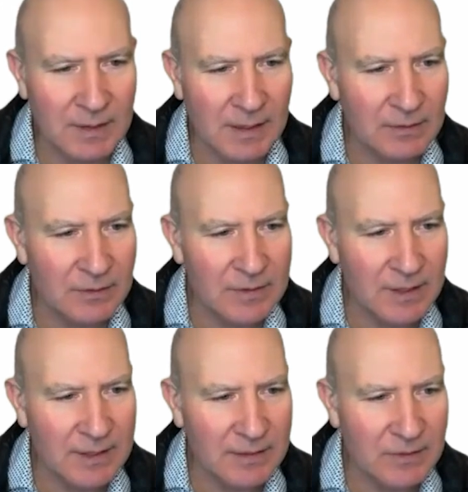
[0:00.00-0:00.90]
and you'll see
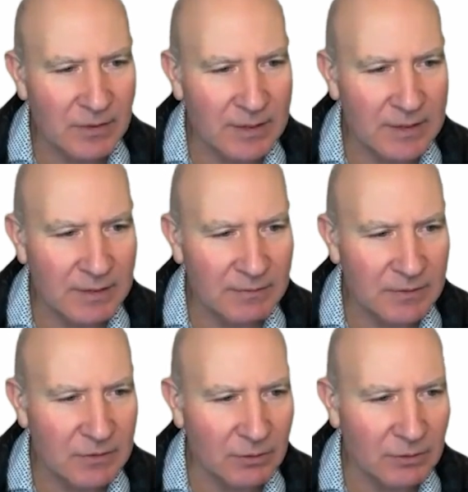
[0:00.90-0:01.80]
it here. Sorry, so I'll
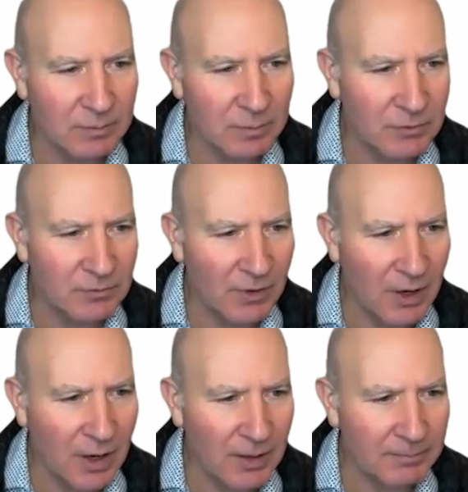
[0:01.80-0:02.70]
just scroll too
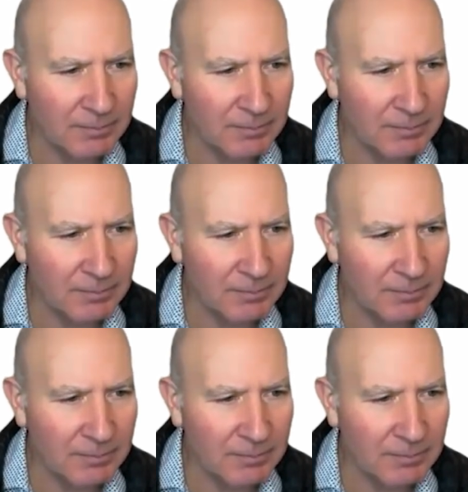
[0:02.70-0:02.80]
far.